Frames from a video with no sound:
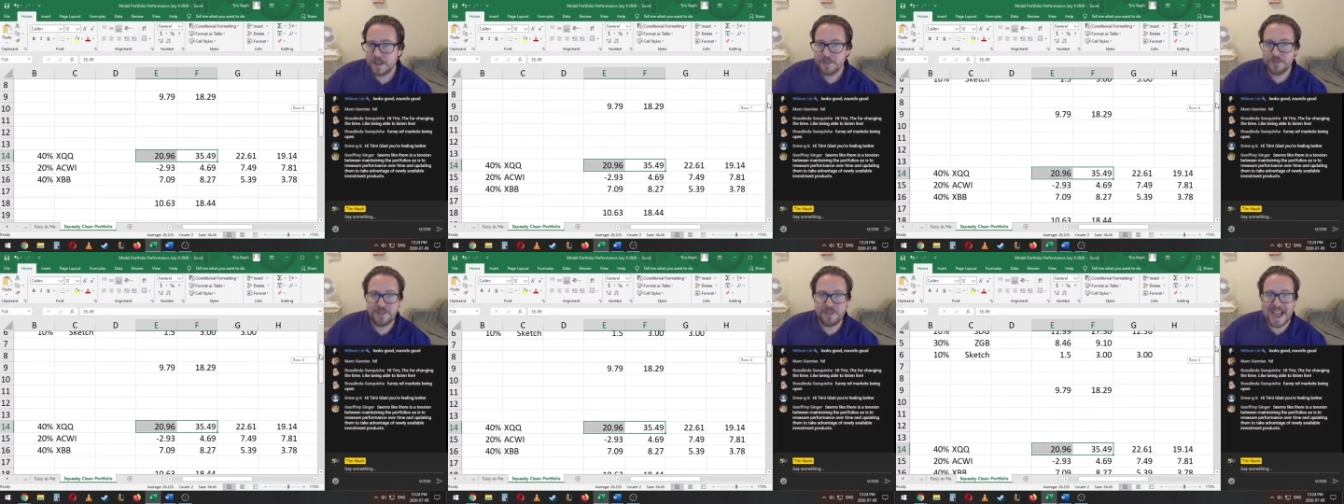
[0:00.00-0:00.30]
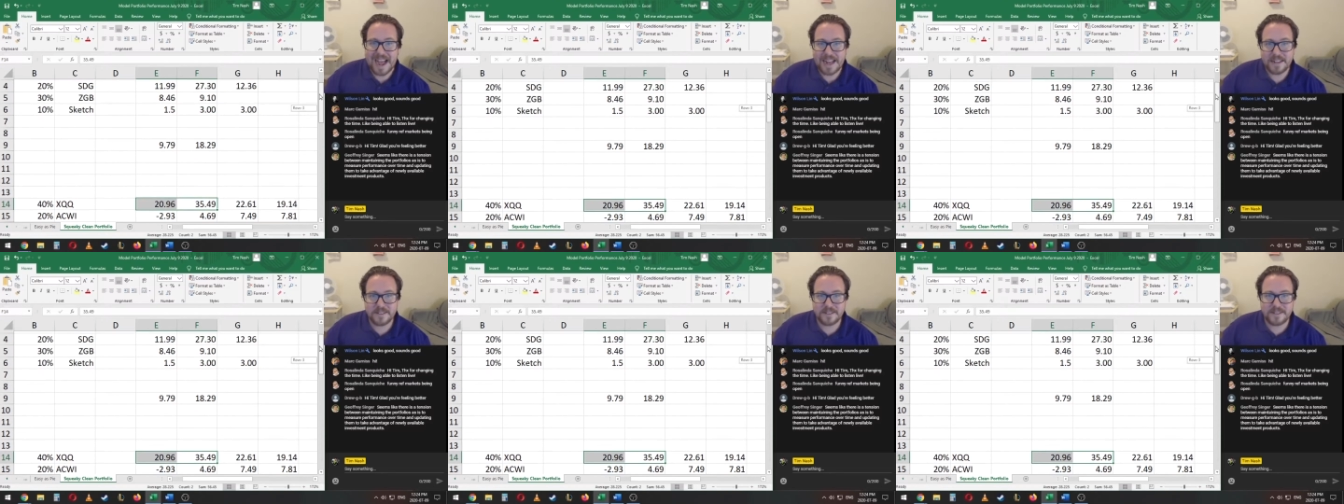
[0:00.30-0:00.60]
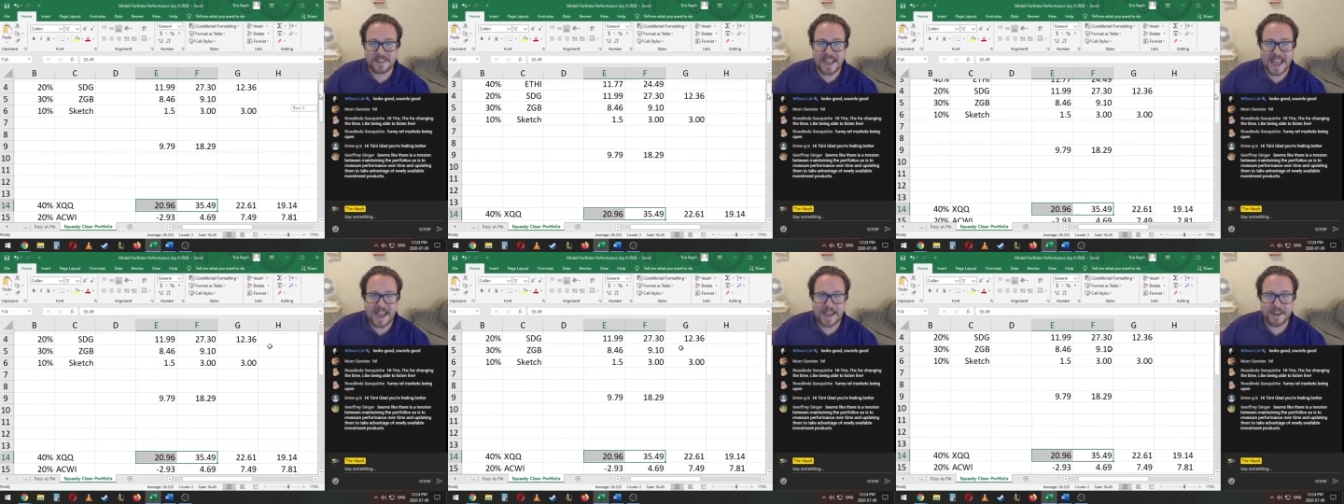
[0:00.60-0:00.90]
That
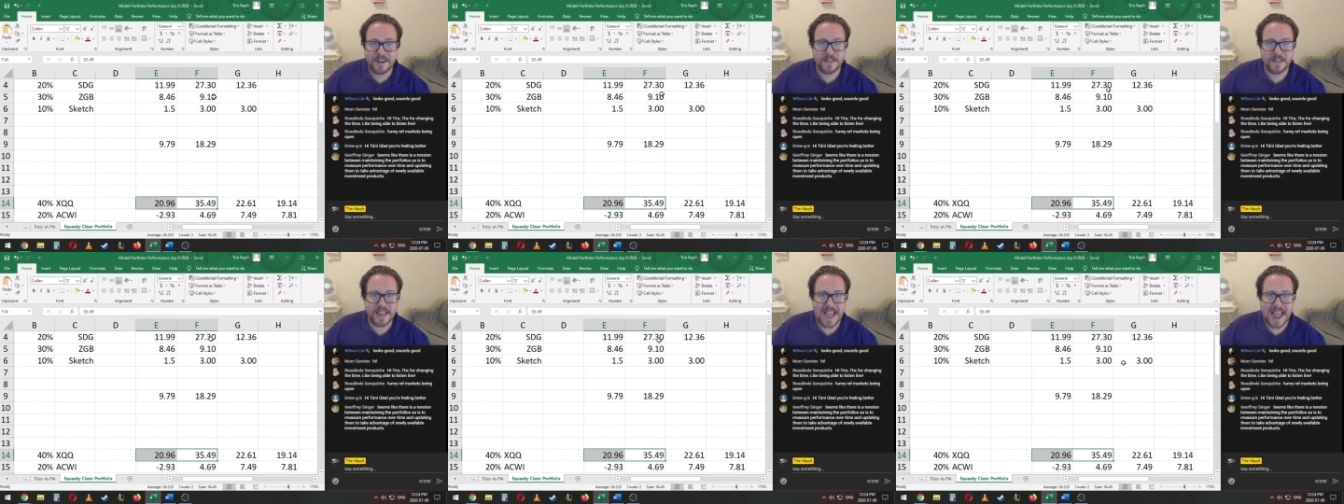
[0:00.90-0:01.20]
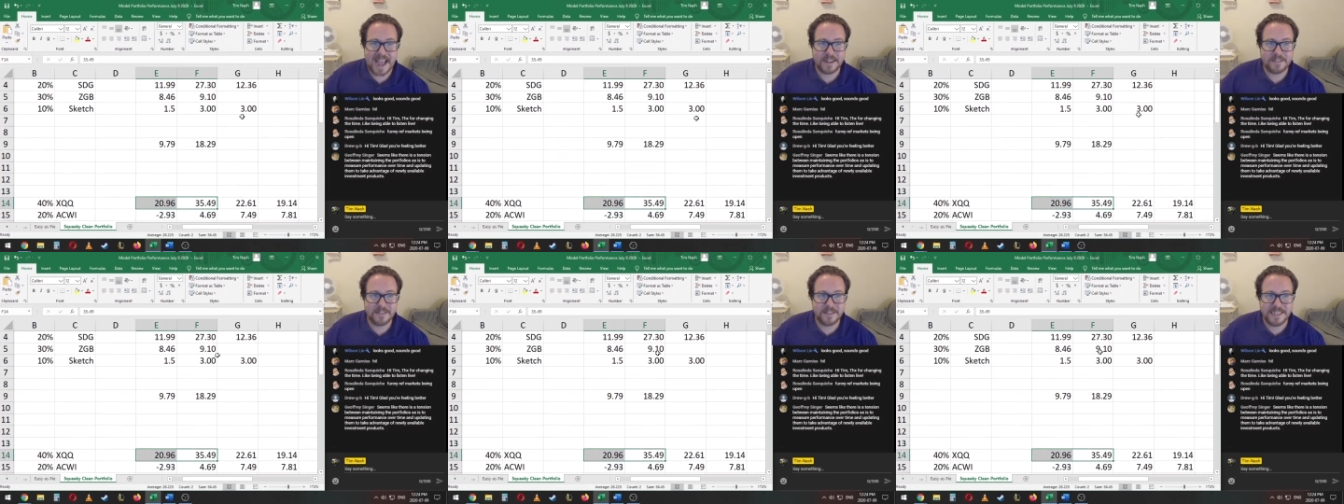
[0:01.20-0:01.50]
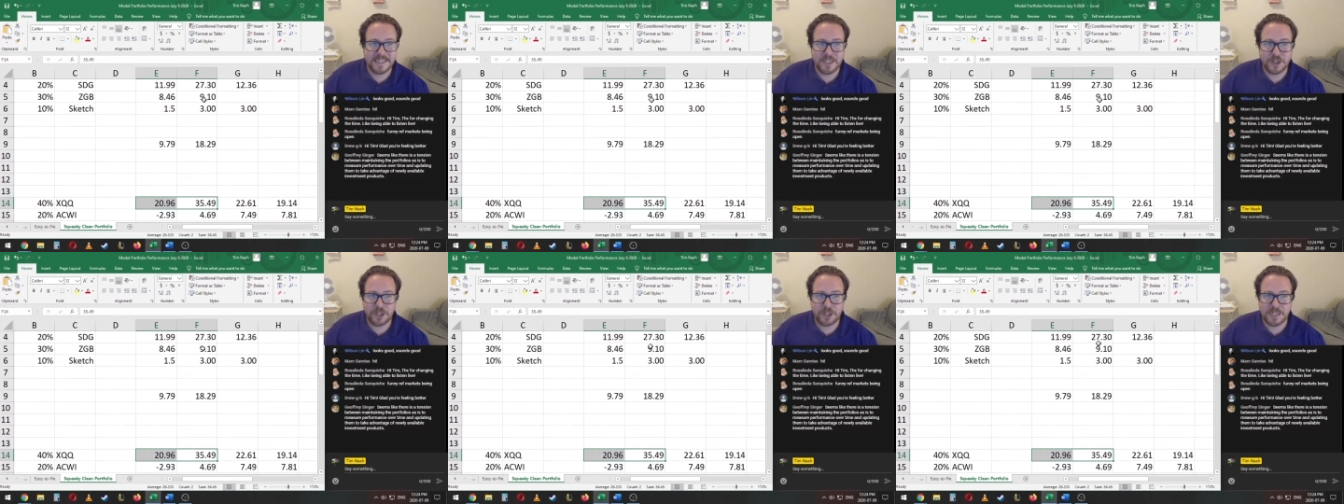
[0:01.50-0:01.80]
said, the
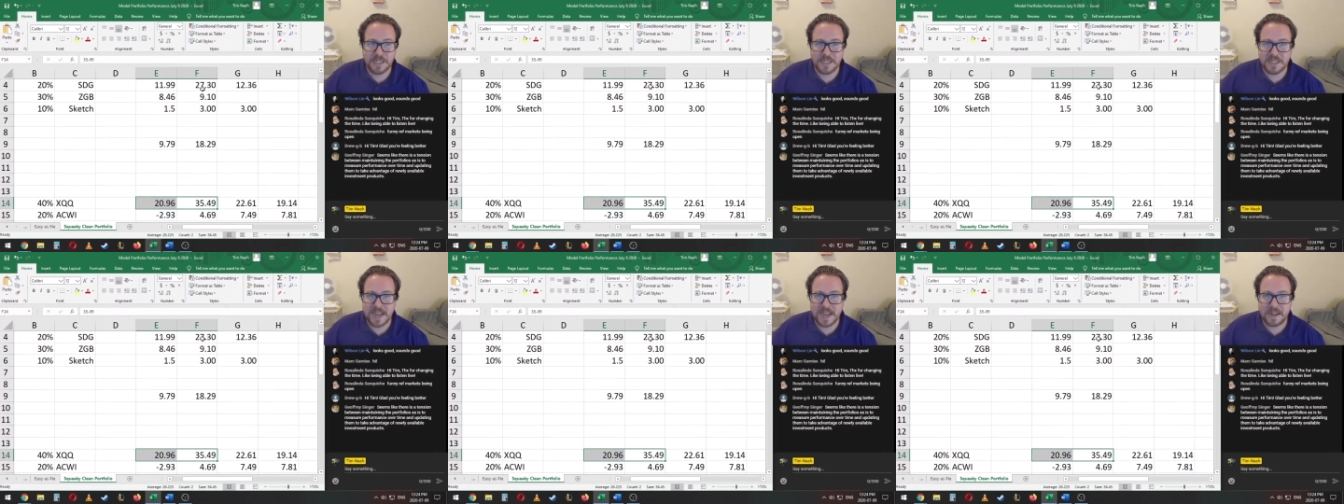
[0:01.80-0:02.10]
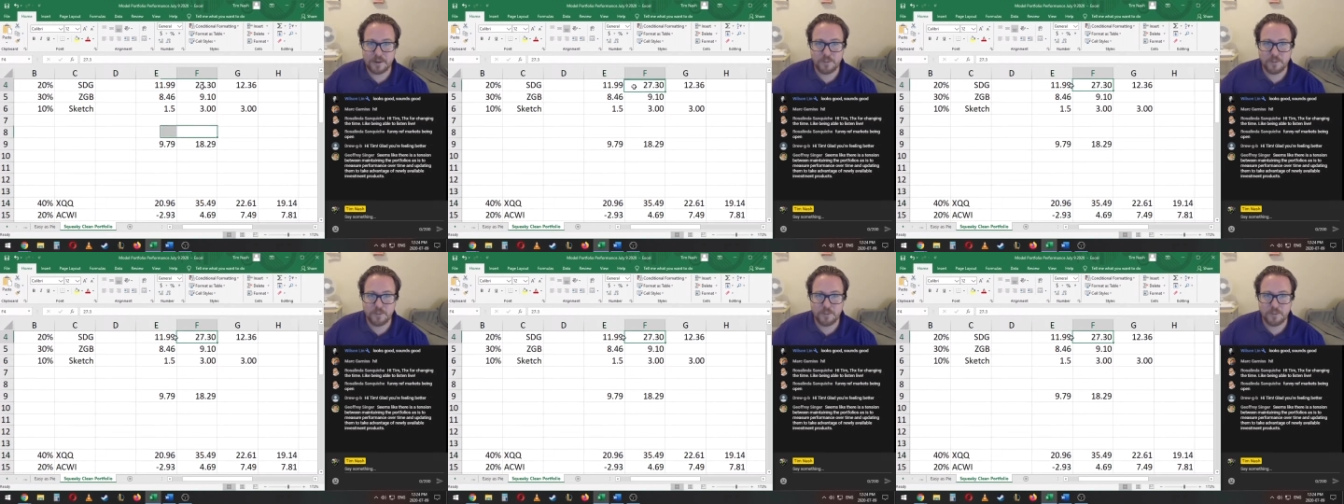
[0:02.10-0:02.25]
SDG,